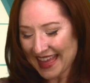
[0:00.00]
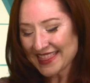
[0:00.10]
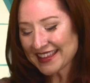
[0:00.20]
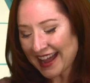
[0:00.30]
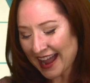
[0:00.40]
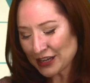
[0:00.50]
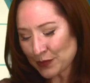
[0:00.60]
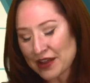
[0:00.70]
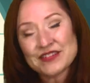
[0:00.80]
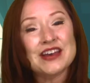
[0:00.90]
The kind
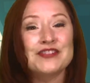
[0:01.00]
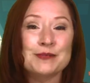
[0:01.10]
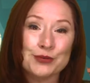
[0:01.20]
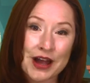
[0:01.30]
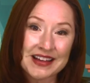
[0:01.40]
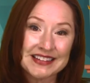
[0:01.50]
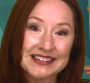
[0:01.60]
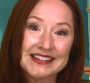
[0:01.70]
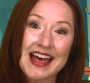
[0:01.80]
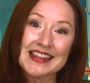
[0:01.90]
wife gave him bread
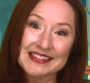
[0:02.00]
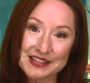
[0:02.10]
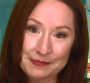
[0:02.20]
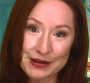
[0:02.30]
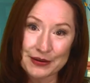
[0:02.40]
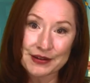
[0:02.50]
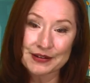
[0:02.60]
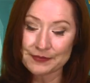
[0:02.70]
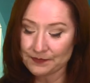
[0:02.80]
and some milk.